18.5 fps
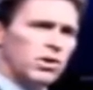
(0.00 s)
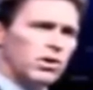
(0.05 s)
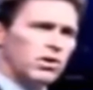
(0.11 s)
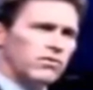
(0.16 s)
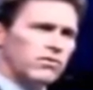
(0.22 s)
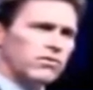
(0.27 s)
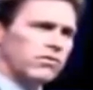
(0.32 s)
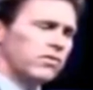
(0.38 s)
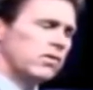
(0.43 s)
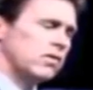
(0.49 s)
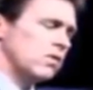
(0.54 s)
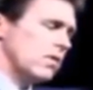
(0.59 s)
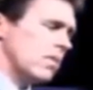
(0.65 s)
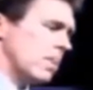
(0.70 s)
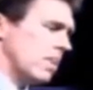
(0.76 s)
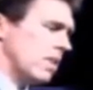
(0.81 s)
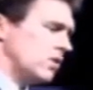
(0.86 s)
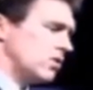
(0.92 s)
of
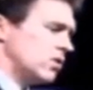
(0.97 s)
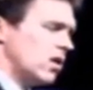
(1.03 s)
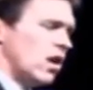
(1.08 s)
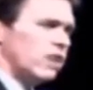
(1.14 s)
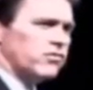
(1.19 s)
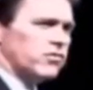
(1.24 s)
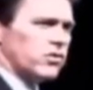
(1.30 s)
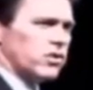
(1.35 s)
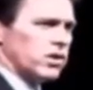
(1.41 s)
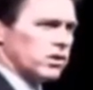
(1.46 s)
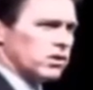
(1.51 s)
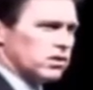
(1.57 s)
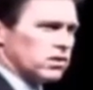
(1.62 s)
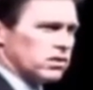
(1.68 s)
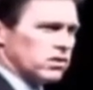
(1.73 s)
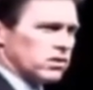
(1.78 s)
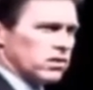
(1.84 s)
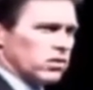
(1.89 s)
soft
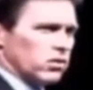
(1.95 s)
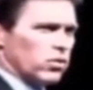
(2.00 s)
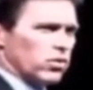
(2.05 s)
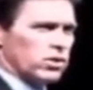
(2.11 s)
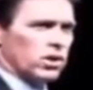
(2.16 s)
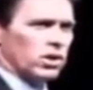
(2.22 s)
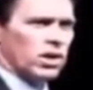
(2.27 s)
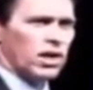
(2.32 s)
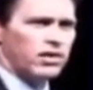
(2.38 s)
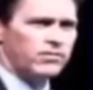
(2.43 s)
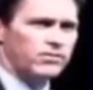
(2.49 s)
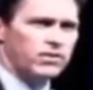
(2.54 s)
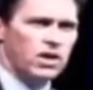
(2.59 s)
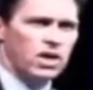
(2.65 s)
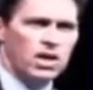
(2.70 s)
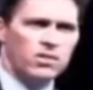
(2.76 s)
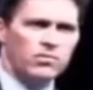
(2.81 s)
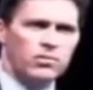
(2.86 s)
drinks, with a
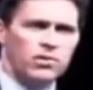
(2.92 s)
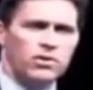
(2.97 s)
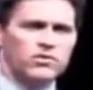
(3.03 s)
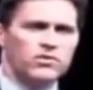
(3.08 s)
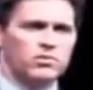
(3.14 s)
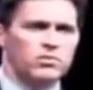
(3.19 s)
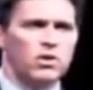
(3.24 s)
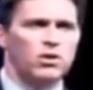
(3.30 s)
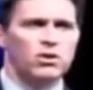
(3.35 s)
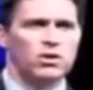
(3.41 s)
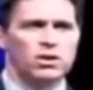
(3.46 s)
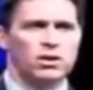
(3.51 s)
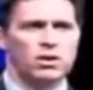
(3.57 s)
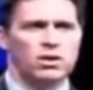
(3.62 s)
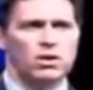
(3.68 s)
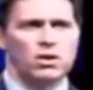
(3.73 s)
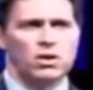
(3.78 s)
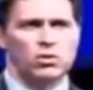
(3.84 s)
lifetime of
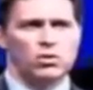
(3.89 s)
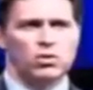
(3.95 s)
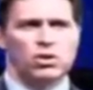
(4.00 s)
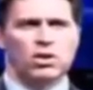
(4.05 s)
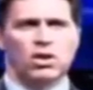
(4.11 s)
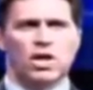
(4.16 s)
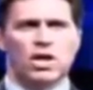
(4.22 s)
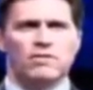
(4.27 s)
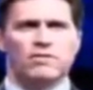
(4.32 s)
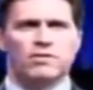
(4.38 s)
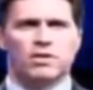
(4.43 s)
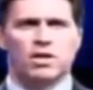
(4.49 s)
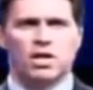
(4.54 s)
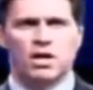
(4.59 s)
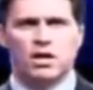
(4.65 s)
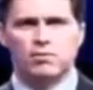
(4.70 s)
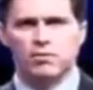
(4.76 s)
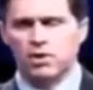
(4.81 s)
smoking, with a
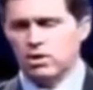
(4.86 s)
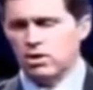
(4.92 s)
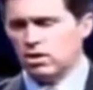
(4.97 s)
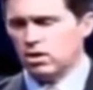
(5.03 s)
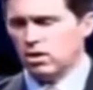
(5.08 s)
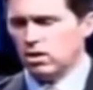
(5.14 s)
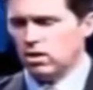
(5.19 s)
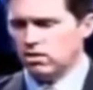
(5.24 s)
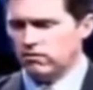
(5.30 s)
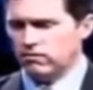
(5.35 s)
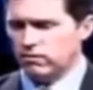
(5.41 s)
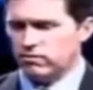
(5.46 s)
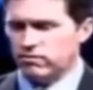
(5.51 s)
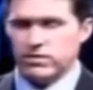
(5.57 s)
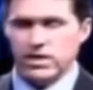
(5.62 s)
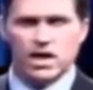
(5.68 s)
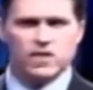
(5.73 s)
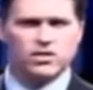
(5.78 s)
lifetime of
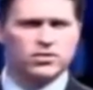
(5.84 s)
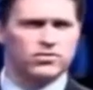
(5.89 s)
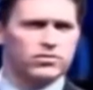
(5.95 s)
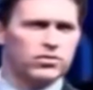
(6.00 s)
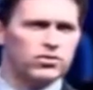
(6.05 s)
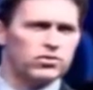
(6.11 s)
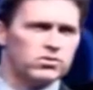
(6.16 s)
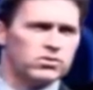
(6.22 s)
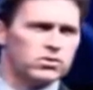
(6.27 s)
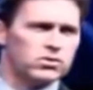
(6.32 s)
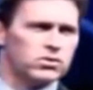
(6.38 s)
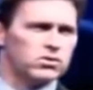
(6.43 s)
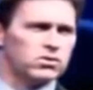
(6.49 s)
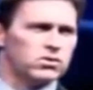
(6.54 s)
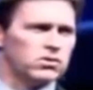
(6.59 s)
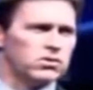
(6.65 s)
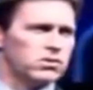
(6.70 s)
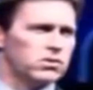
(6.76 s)
fast foods?
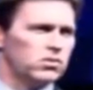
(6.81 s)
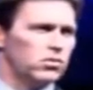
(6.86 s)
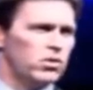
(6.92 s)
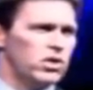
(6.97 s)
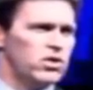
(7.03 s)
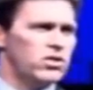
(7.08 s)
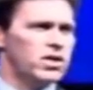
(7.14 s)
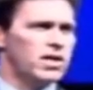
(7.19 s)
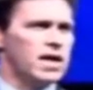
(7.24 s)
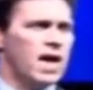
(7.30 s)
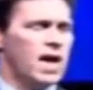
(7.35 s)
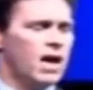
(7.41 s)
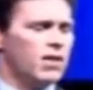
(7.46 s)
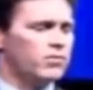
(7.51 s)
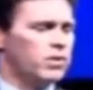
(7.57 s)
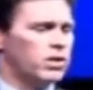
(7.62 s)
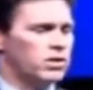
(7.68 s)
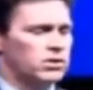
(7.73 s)
What do you think
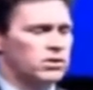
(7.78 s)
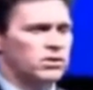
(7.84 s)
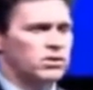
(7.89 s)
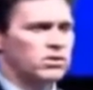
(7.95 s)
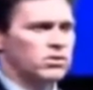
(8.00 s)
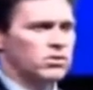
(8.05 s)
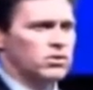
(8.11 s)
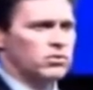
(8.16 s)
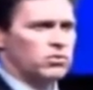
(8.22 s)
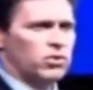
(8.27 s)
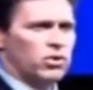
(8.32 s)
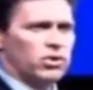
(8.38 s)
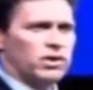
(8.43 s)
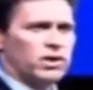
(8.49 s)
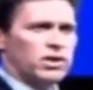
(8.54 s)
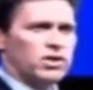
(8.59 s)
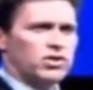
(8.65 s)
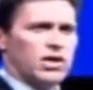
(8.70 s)
happens to those
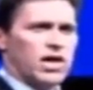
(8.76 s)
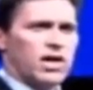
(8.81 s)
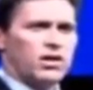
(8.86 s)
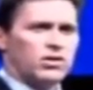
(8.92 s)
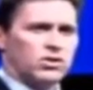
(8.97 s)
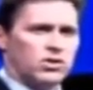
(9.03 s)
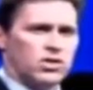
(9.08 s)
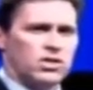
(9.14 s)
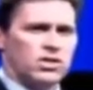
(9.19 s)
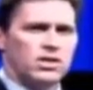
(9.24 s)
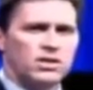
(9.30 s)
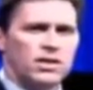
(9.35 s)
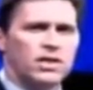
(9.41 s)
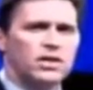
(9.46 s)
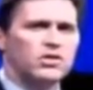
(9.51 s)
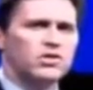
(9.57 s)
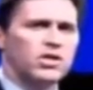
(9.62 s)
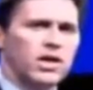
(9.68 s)
protein channels? Do you think
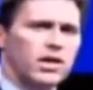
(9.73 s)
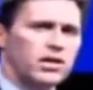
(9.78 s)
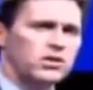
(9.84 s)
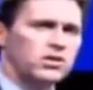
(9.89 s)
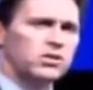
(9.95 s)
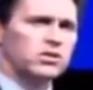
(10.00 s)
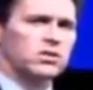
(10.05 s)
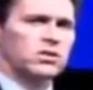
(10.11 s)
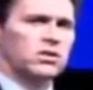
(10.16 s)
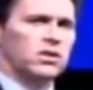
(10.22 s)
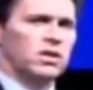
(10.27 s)
they change?